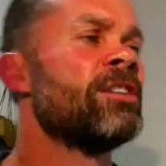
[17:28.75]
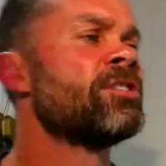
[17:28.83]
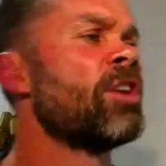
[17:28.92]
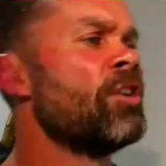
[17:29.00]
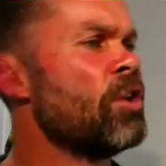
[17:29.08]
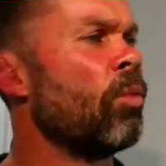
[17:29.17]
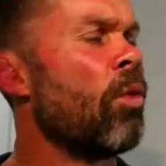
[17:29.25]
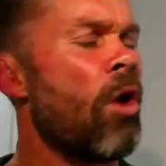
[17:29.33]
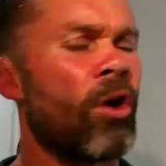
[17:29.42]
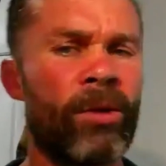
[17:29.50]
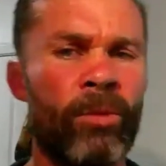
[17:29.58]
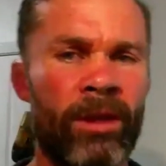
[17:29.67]
So you're
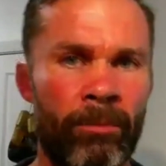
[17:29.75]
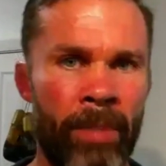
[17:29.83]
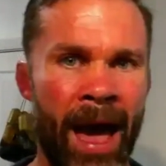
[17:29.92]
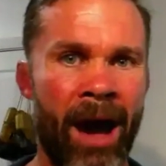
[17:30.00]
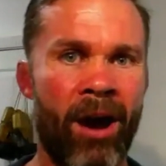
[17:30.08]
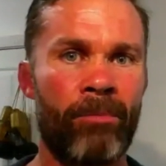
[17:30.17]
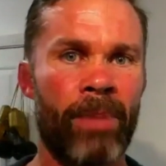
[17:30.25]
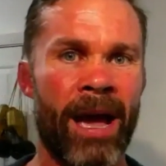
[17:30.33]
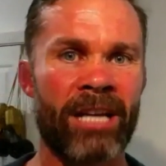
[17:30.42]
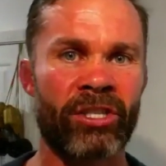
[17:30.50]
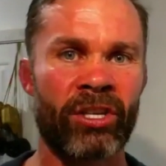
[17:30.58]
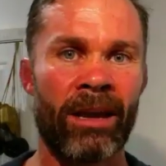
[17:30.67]
walking with power,
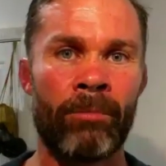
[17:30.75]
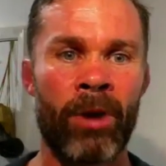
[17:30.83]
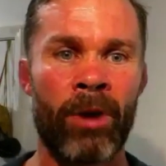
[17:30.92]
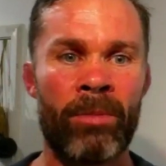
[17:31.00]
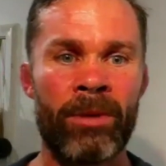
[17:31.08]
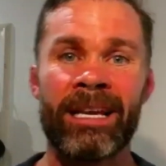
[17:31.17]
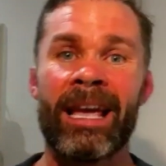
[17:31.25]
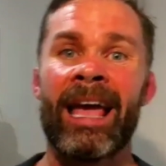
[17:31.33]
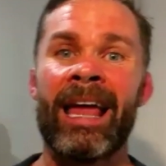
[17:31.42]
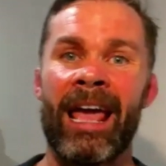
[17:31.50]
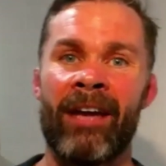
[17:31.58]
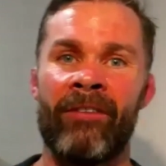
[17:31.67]
passion, and purpose,
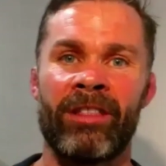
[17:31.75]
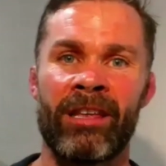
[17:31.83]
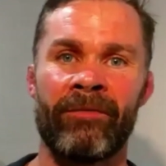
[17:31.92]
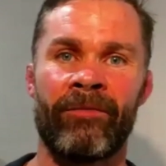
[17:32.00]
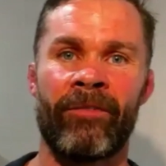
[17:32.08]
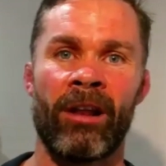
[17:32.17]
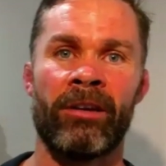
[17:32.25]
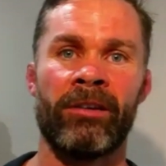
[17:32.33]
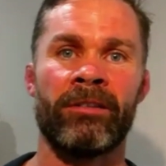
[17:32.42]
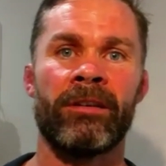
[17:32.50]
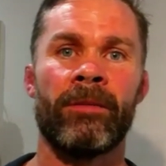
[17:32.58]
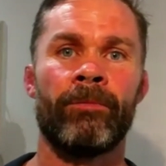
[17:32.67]
and everything
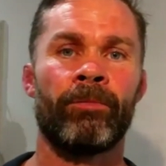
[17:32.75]
follows.